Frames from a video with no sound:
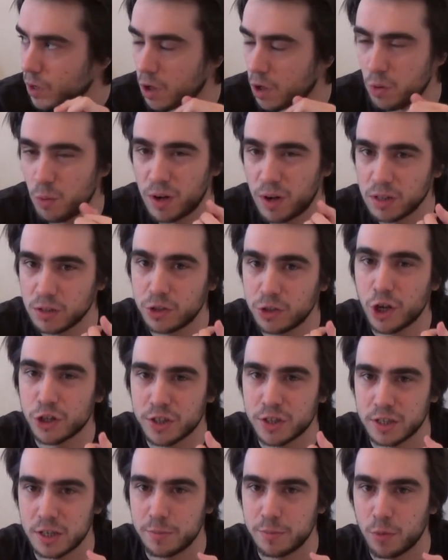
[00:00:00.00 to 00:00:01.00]
Well, not
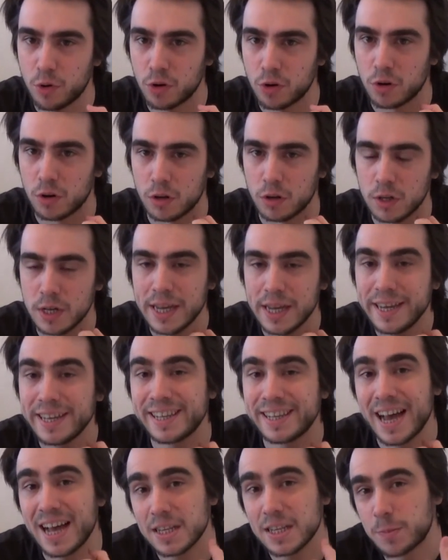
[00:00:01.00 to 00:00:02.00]
anymore. It
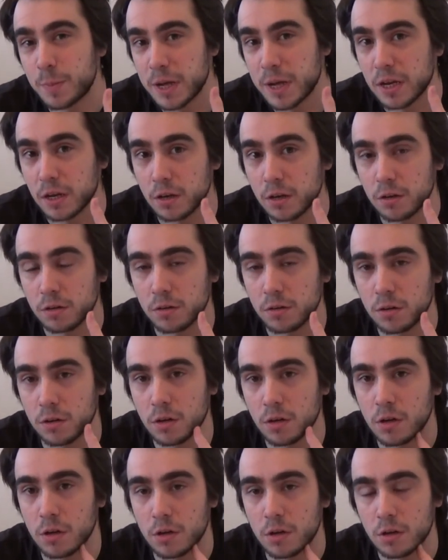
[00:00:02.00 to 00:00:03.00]
has been.
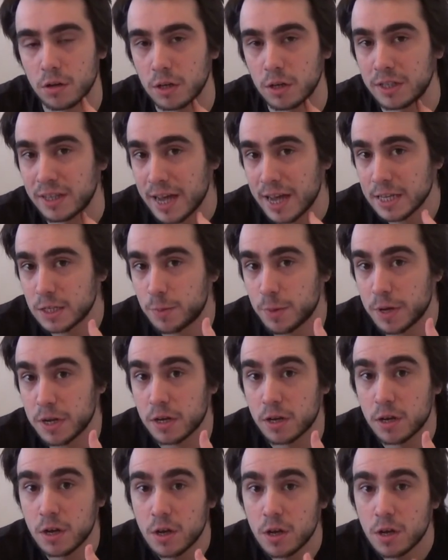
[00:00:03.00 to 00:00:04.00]
It has
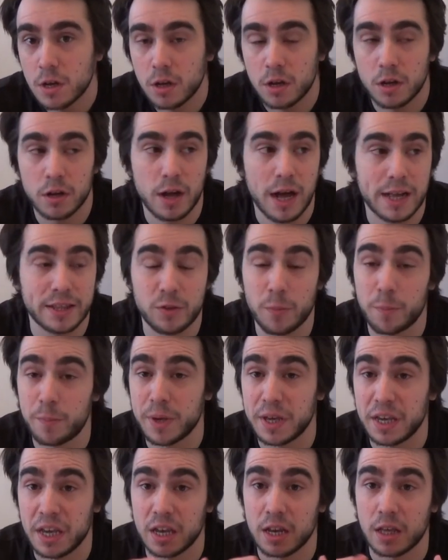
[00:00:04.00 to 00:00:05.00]
been at the
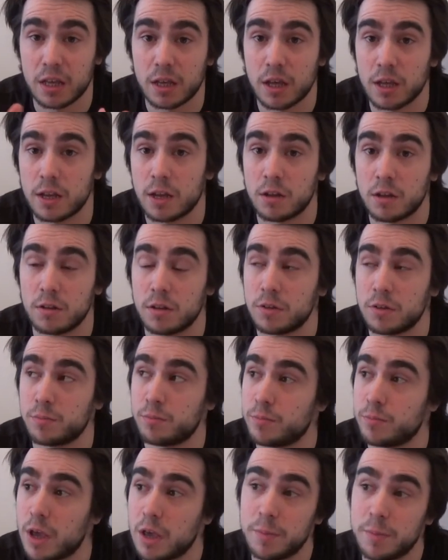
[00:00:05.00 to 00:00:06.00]
beginning and
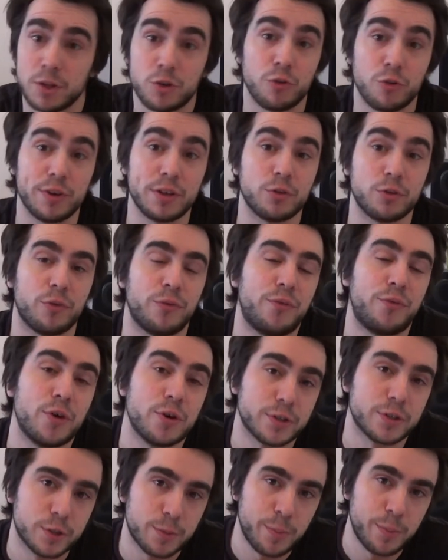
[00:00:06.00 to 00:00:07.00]
maybe during the
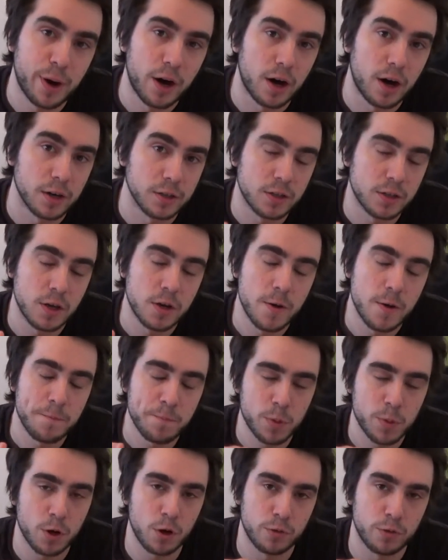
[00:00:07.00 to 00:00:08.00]
first part
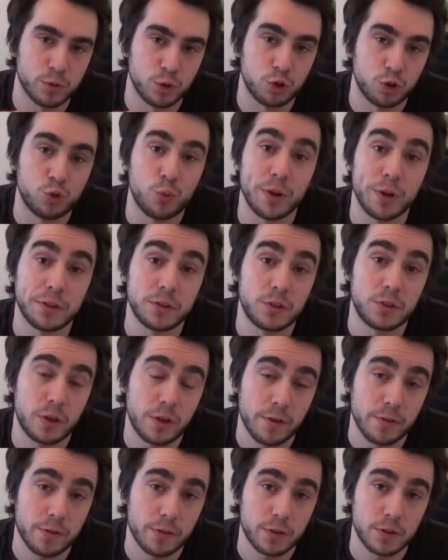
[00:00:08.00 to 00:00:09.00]
of the
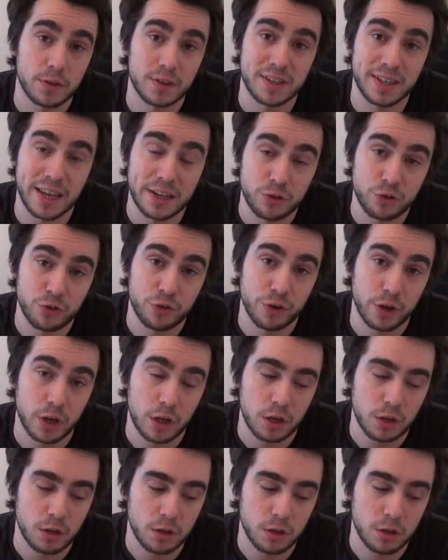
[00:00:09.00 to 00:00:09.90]
20th century.